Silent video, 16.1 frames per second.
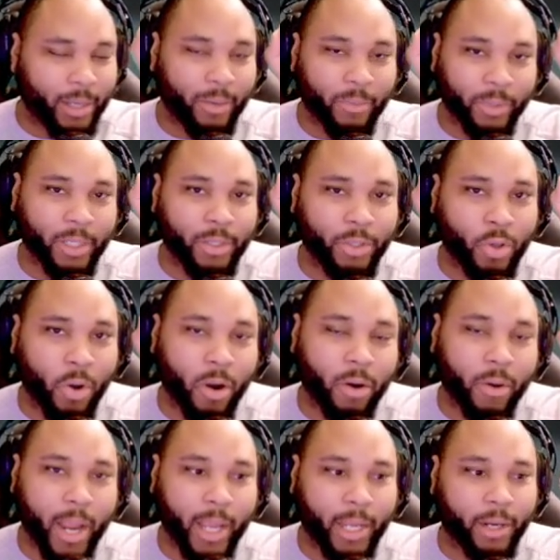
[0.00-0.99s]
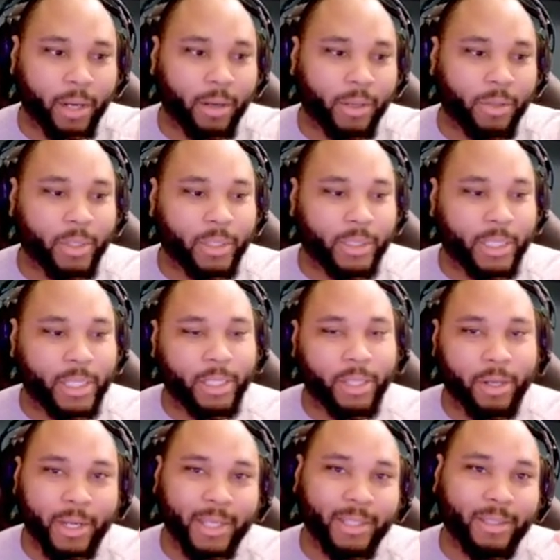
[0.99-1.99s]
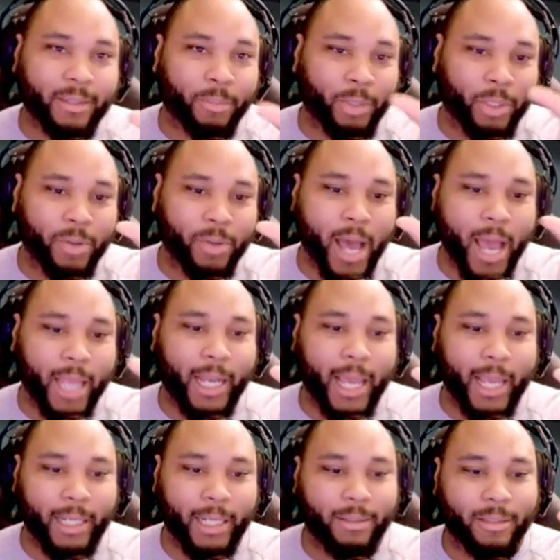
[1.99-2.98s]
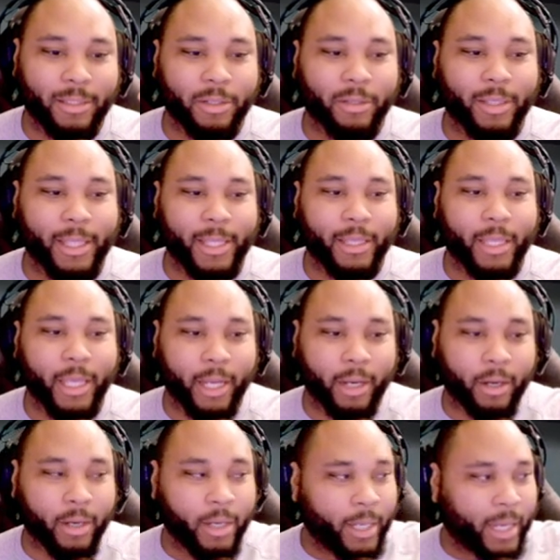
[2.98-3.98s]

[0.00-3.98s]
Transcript: within the door right here, you can see that there is the blue highlight still in there.